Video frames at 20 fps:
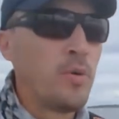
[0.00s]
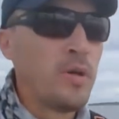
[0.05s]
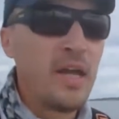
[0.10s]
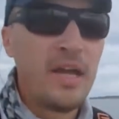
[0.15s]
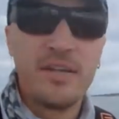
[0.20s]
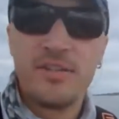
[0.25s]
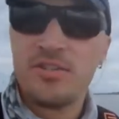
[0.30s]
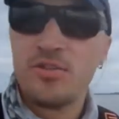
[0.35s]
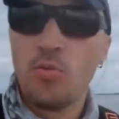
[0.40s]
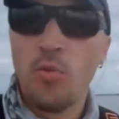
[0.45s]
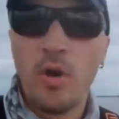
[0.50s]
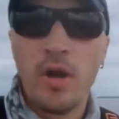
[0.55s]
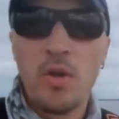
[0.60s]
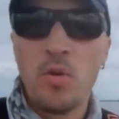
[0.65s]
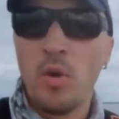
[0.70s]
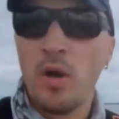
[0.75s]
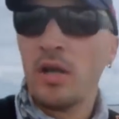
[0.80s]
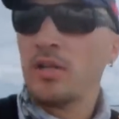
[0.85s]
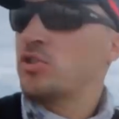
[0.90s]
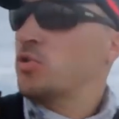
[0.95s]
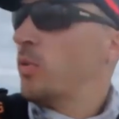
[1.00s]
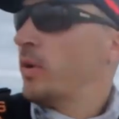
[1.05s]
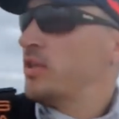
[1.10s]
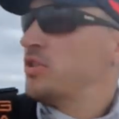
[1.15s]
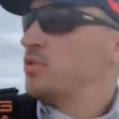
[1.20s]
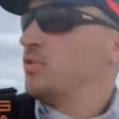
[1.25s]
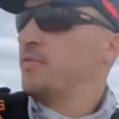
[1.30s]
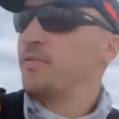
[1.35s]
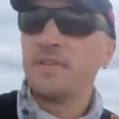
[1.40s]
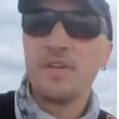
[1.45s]
We got 21,
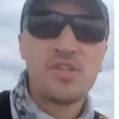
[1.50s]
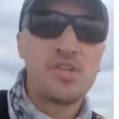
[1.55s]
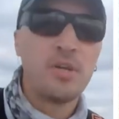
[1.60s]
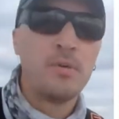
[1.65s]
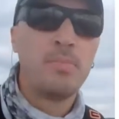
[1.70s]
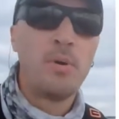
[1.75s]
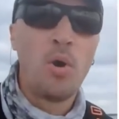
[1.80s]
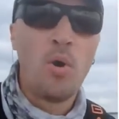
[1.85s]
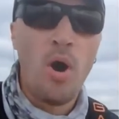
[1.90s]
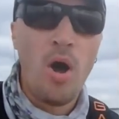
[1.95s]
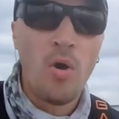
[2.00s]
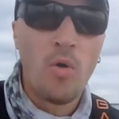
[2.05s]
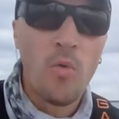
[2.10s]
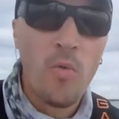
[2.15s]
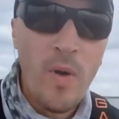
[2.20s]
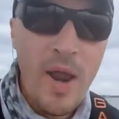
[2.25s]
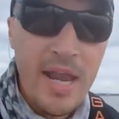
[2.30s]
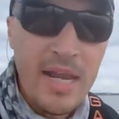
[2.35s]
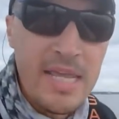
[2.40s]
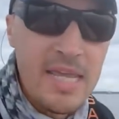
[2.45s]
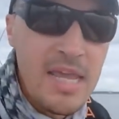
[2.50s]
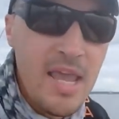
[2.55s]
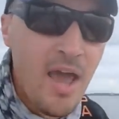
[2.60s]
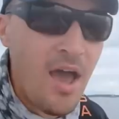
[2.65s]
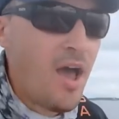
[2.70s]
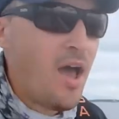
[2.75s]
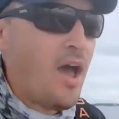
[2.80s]
22 fish in a boat already.